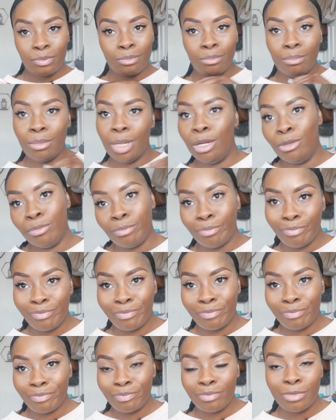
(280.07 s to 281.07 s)
Boom,
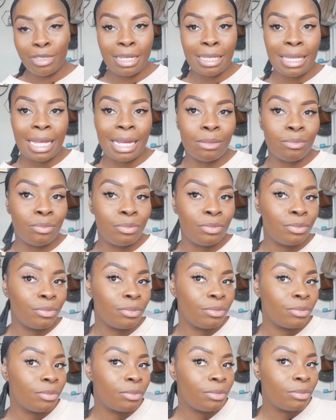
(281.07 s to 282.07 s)
look at that.
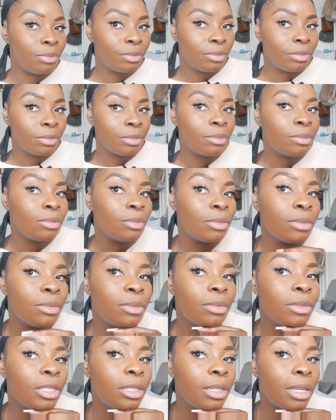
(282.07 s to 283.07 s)

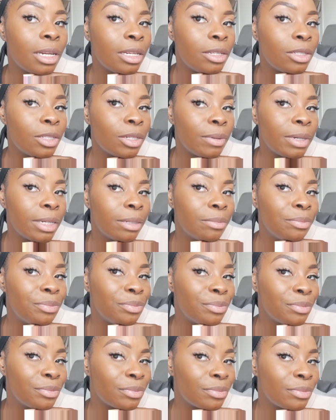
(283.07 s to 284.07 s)
Let's get into it.
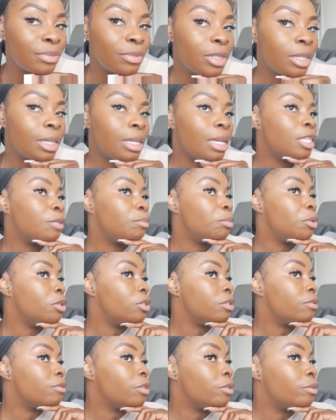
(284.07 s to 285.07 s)
Look at that, it's
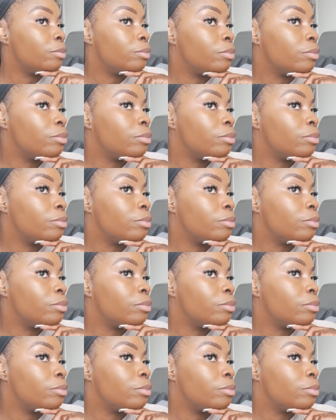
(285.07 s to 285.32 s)
beautiful.